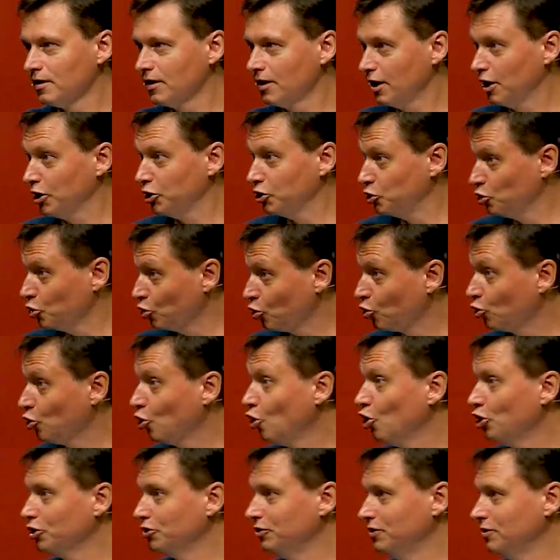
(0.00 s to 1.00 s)
And your
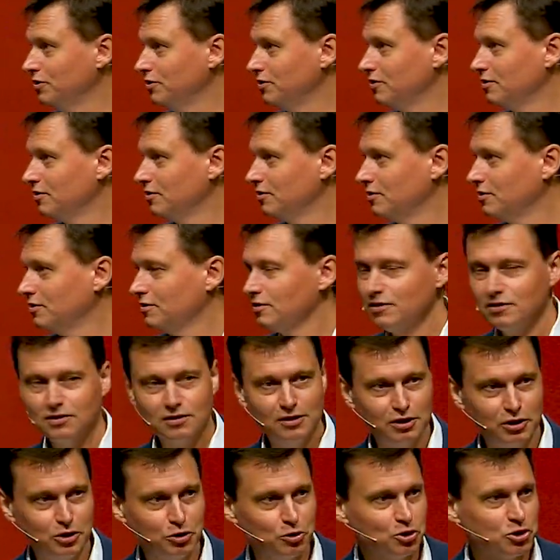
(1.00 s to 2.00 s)
rod
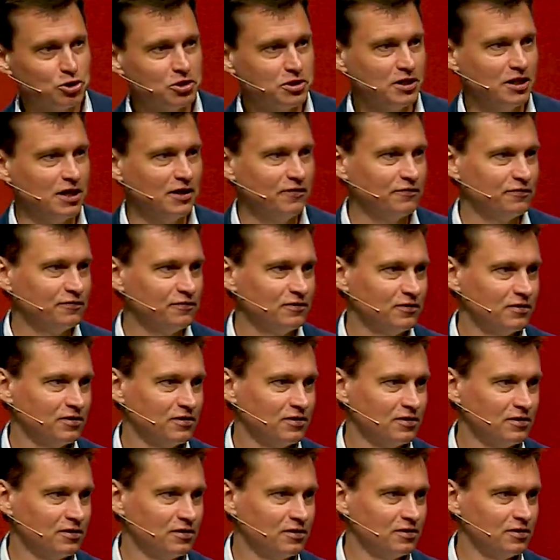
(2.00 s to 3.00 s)
and your staff,
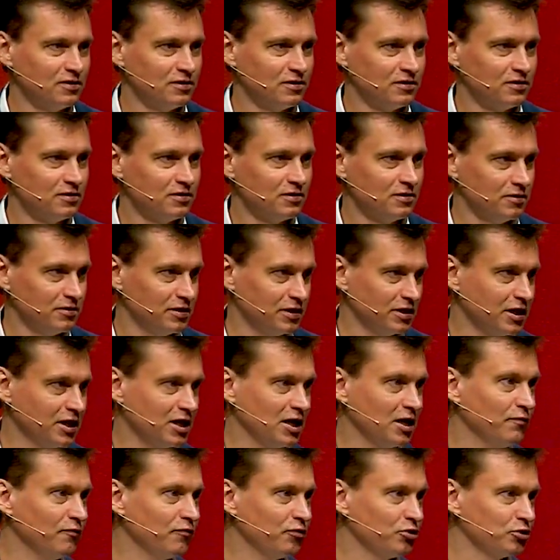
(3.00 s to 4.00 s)
they
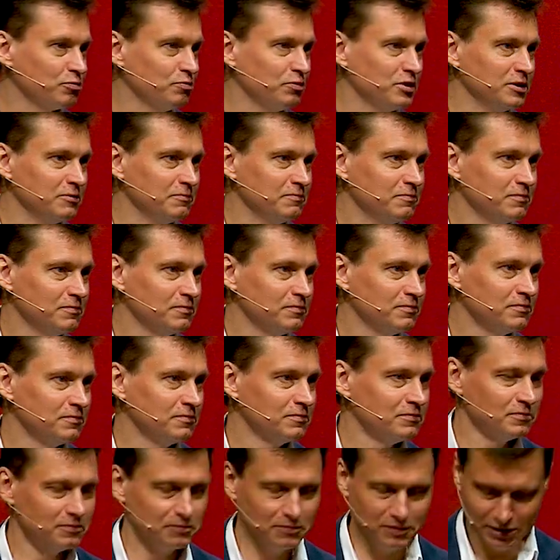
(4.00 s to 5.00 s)
comfort me.
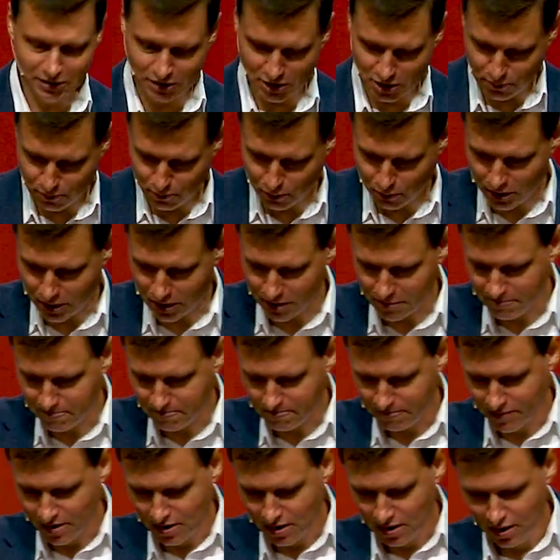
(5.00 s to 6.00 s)
Let us pray.
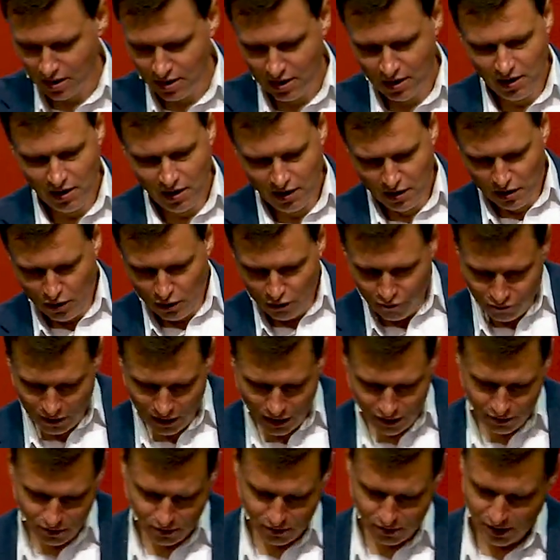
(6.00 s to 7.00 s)

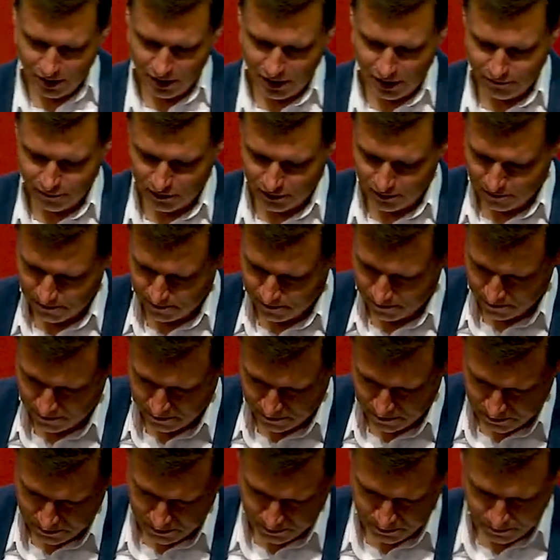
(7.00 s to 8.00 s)
Father in heaven,
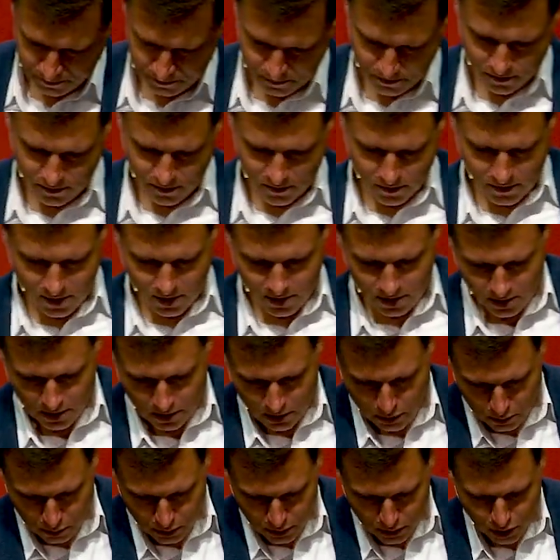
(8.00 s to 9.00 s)

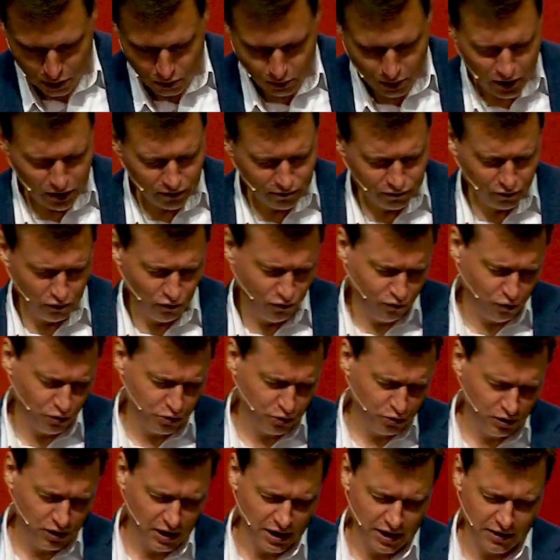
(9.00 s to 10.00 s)
we are grateful for
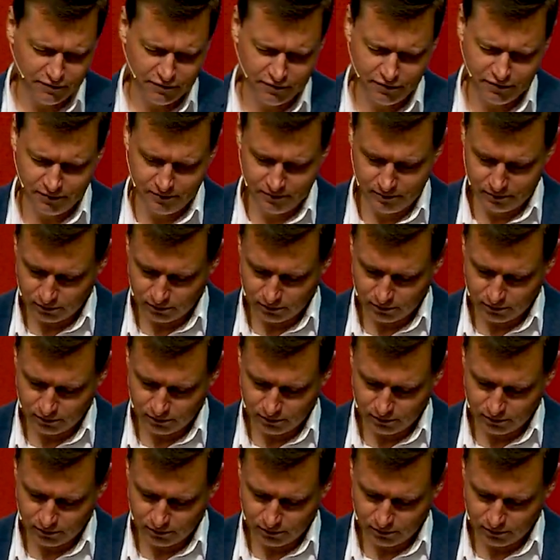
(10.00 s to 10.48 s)
your love